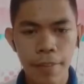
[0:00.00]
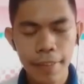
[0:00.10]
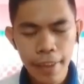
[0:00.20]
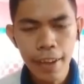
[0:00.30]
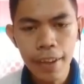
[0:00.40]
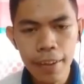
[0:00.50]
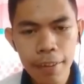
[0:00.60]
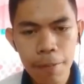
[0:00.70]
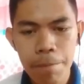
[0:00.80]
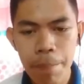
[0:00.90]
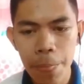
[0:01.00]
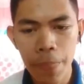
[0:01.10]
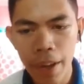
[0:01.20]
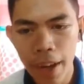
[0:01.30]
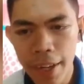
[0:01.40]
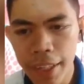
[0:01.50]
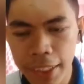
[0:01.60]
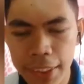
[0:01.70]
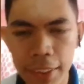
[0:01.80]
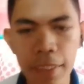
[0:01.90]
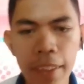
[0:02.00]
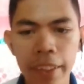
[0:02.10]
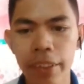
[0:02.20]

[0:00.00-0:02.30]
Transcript: Then Annex 3.